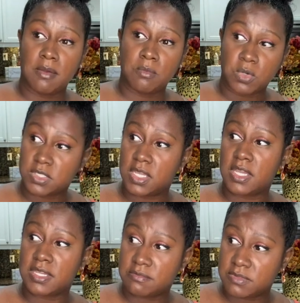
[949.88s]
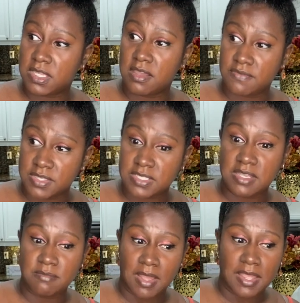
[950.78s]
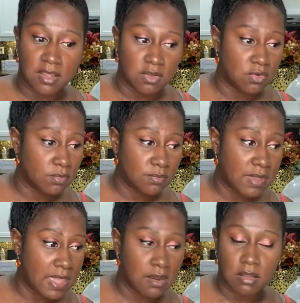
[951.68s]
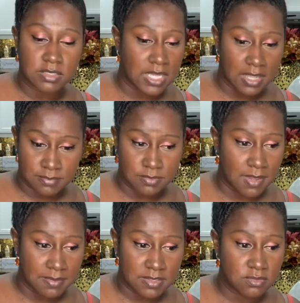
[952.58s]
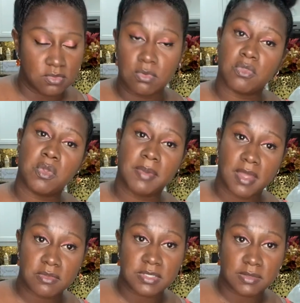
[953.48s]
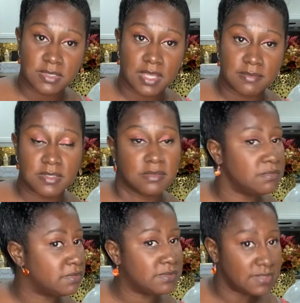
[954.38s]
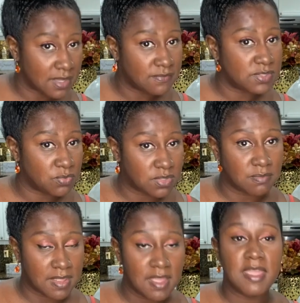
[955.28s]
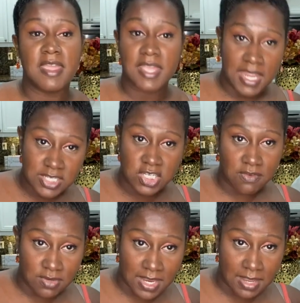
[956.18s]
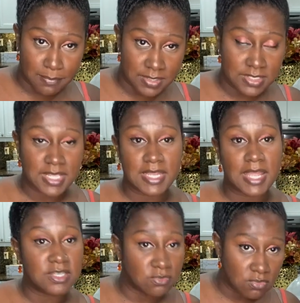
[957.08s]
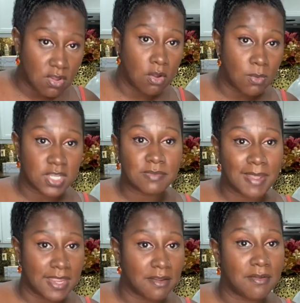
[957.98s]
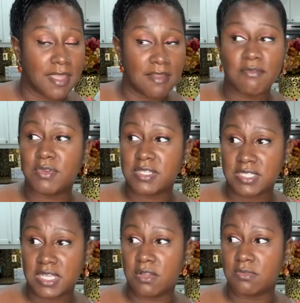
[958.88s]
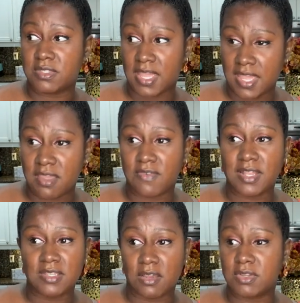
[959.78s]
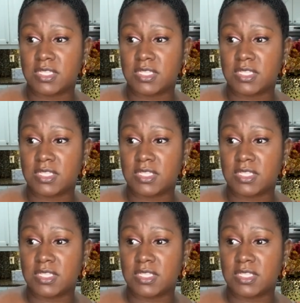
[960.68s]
where Dove is in my home at all times, maybe 2 or 3 bottles sometimes. Dove is with me each and every day up in this head. I do co-wash my hair every single day. If I don't, it's